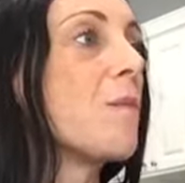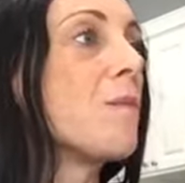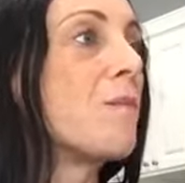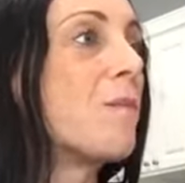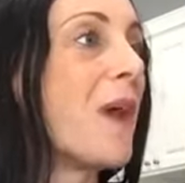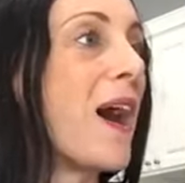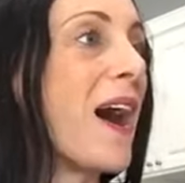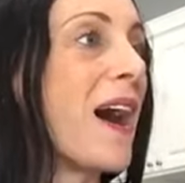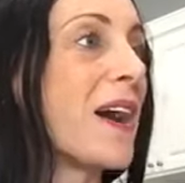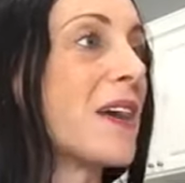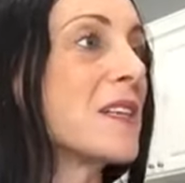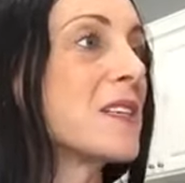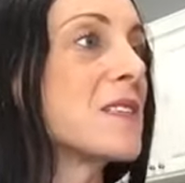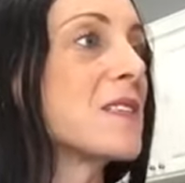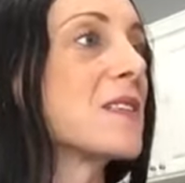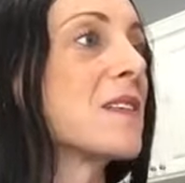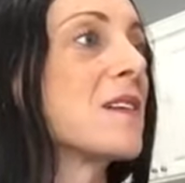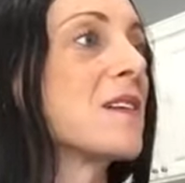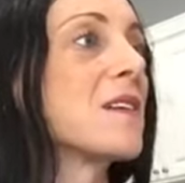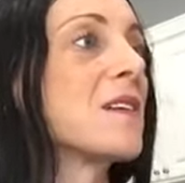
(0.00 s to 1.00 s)

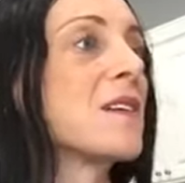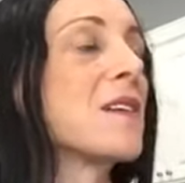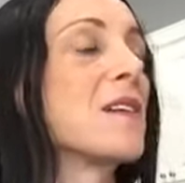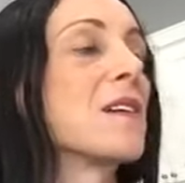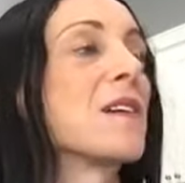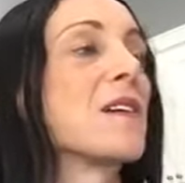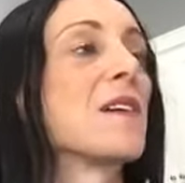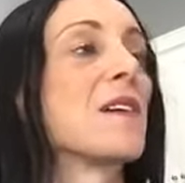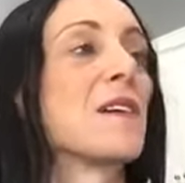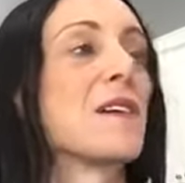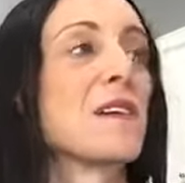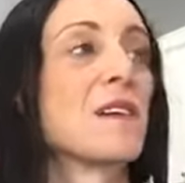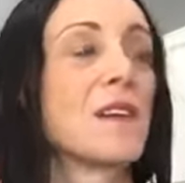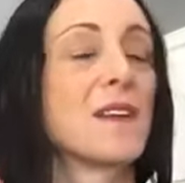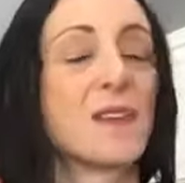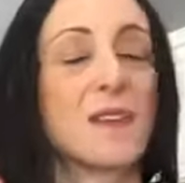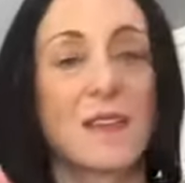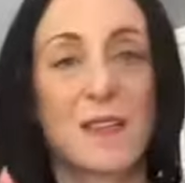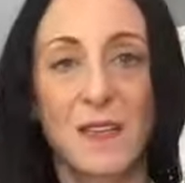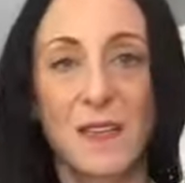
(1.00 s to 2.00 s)
but
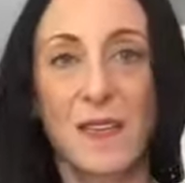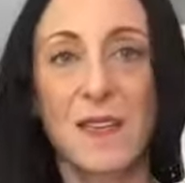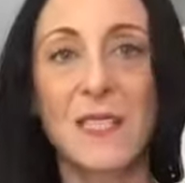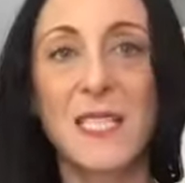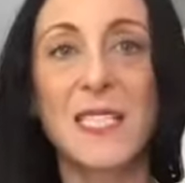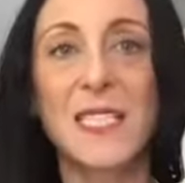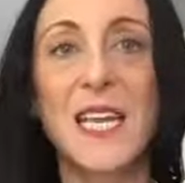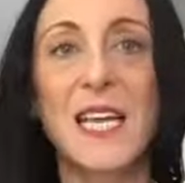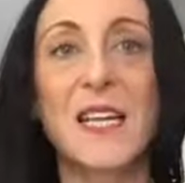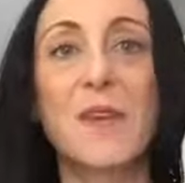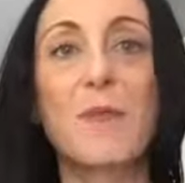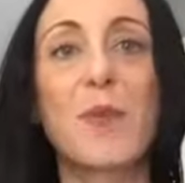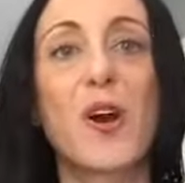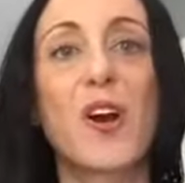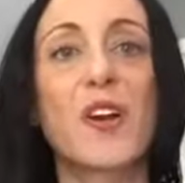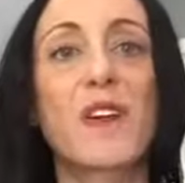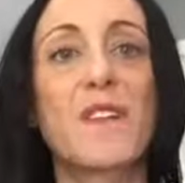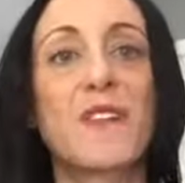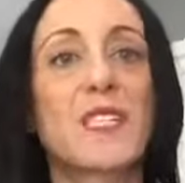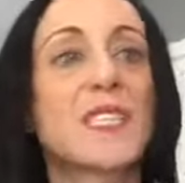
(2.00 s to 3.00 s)
the second
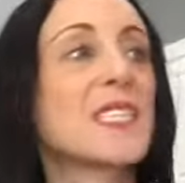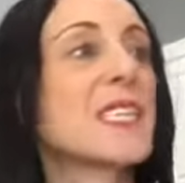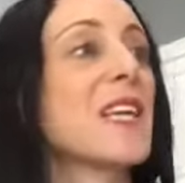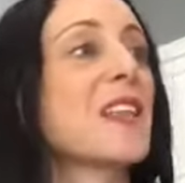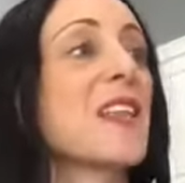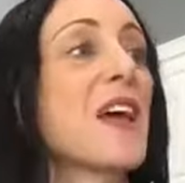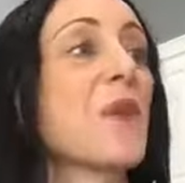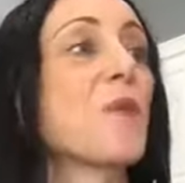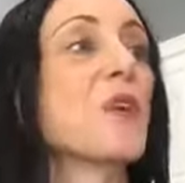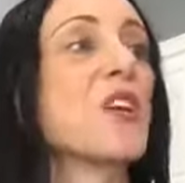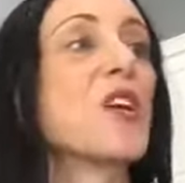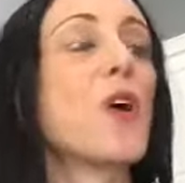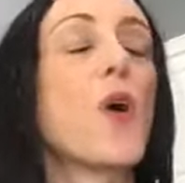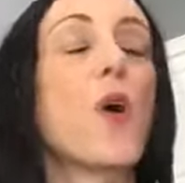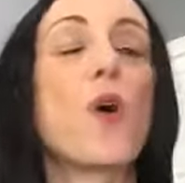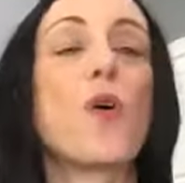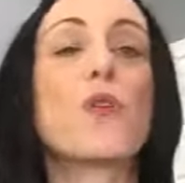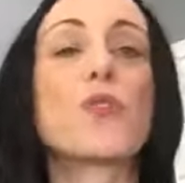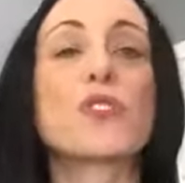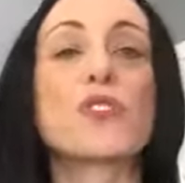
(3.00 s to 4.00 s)
part of it is that we
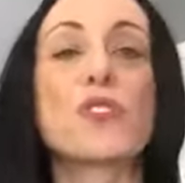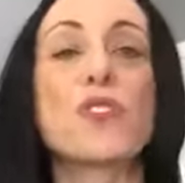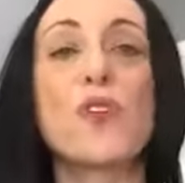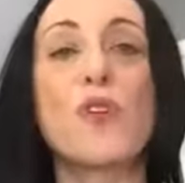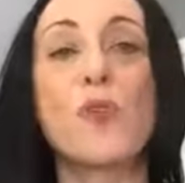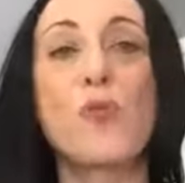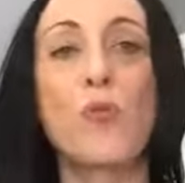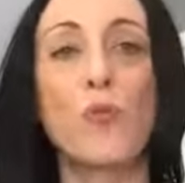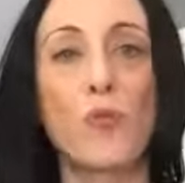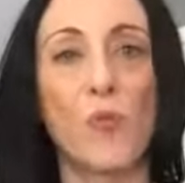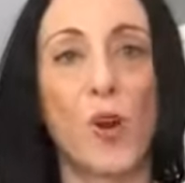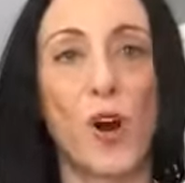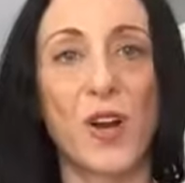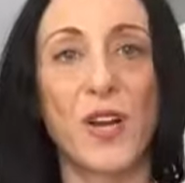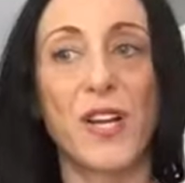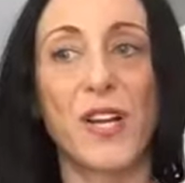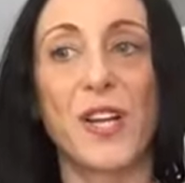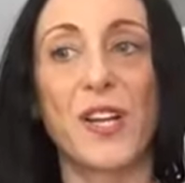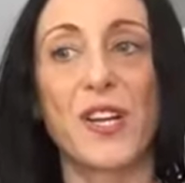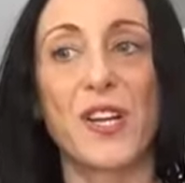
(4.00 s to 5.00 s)
also
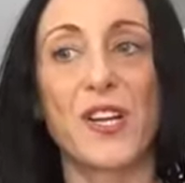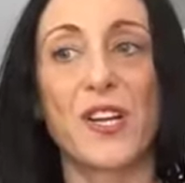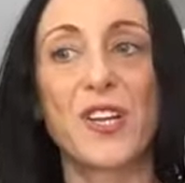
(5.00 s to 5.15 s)
wanted